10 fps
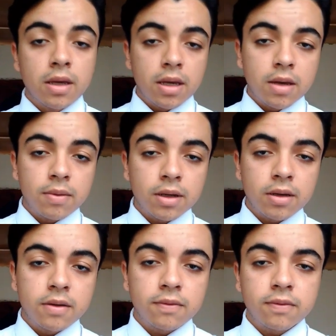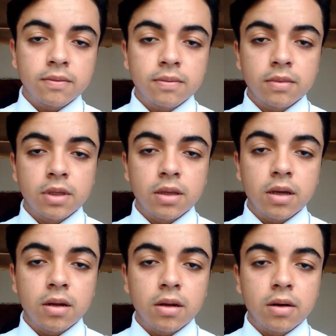even if
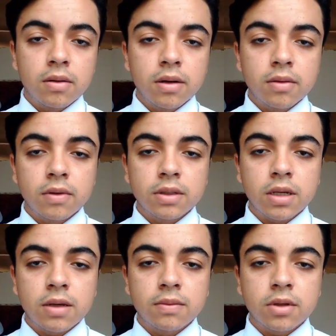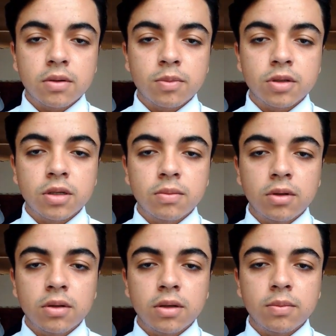the learner receives
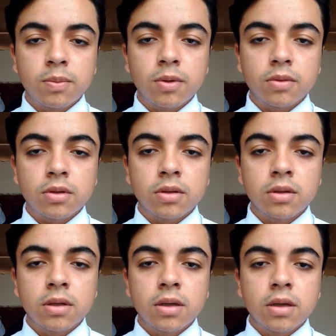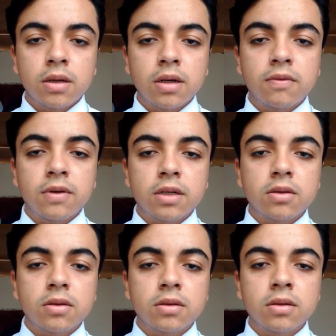comprehensible input. Key
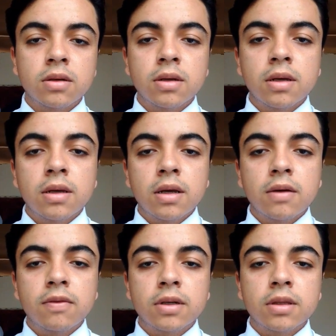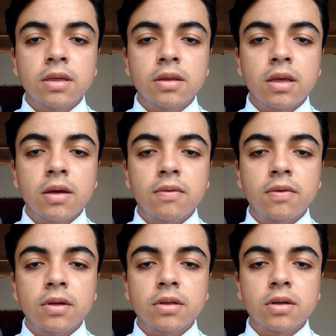factors affecting the
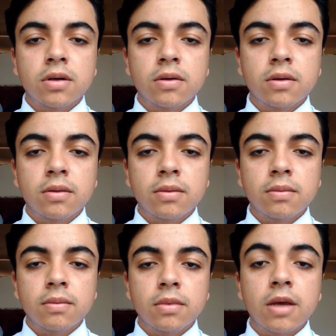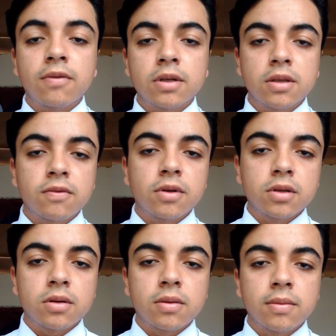affective
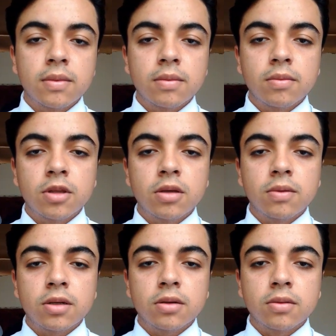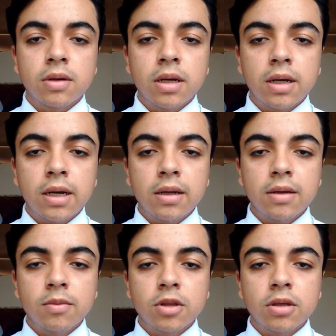filter. Motivation.
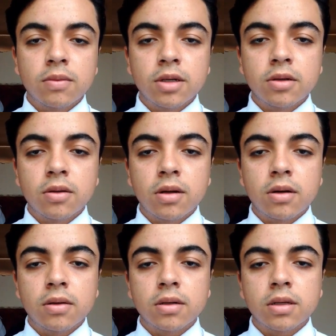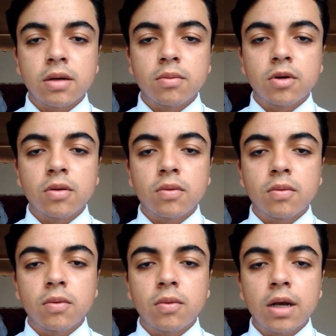Highly motivated learners are more
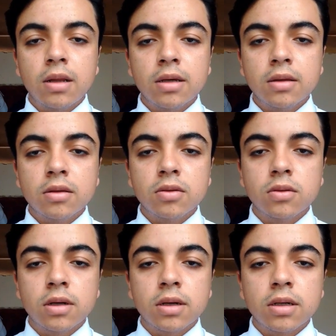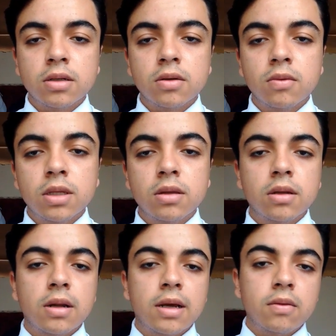willing to engage with
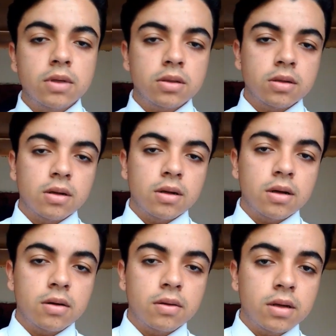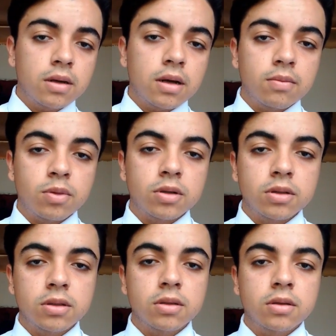language learning and
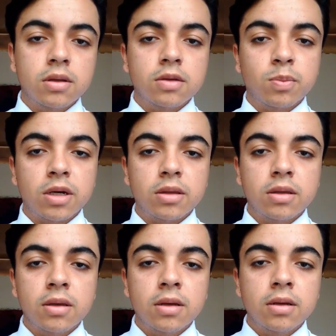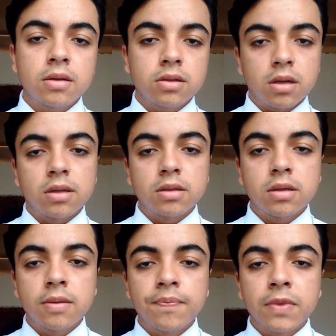persist despite
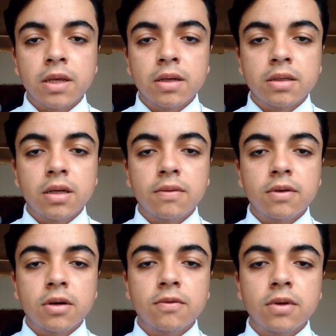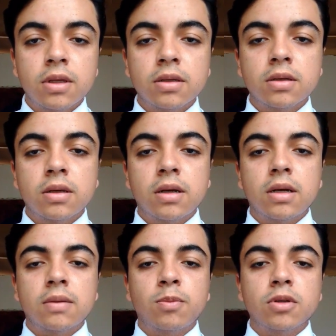challenges. Self-confidence.
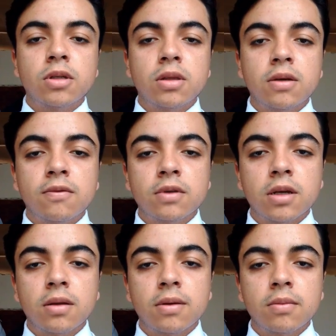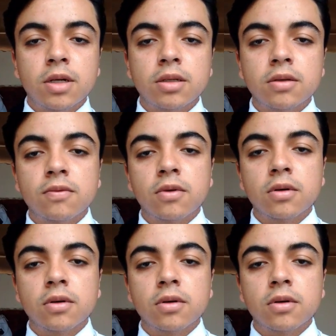A positive self-image